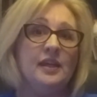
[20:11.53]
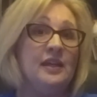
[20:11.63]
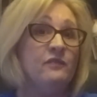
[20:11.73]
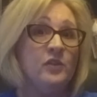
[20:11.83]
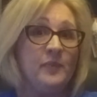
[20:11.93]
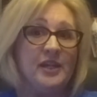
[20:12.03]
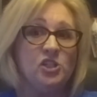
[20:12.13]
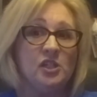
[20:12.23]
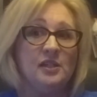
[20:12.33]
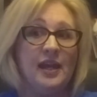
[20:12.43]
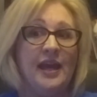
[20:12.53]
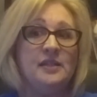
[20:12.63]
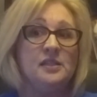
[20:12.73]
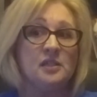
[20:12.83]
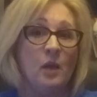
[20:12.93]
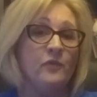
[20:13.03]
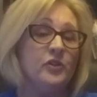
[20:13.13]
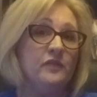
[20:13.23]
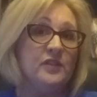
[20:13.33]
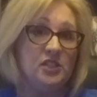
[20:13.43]
inflammation, and
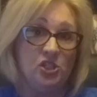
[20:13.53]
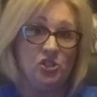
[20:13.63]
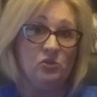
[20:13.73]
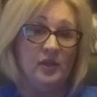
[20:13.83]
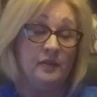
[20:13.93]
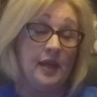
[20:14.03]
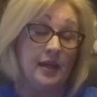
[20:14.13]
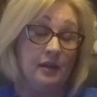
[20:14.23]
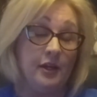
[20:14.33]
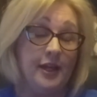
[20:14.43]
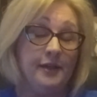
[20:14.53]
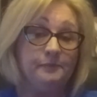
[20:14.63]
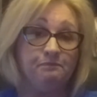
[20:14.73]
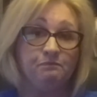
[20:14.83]
discomfort of the tissue in that area.